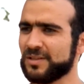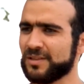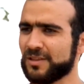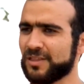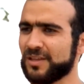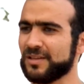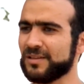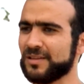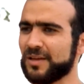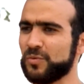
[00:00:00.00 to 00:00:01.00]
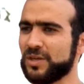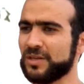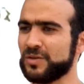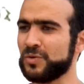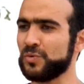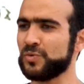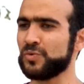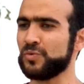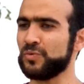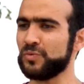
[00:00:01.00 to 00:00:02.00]
the thing that we can do to
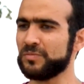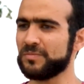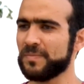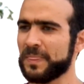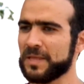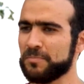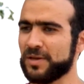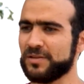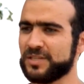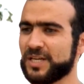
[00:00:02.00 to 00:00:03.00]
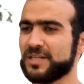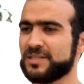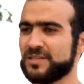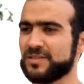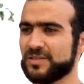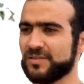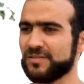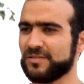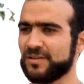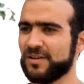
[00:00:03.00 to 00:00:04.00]
better the chances
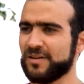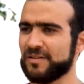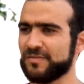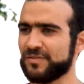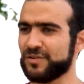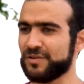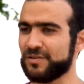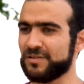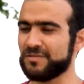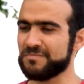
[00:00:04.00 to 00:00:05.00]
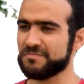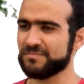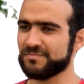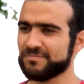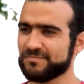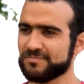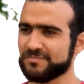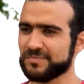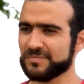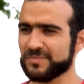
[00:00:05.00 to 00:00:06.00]
for
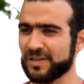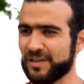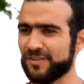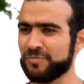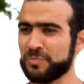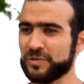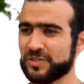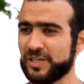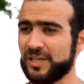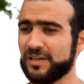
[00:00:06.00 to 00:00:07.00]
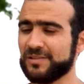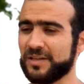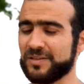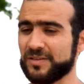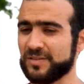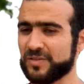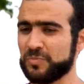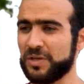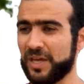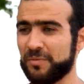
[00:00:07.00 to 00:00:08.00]
a lot of people to heal and to
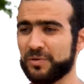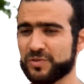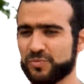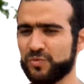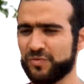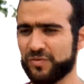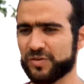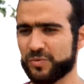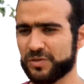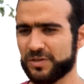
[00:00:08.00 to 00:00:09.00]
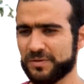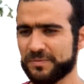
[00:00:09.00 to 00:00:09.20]
be able to move forward.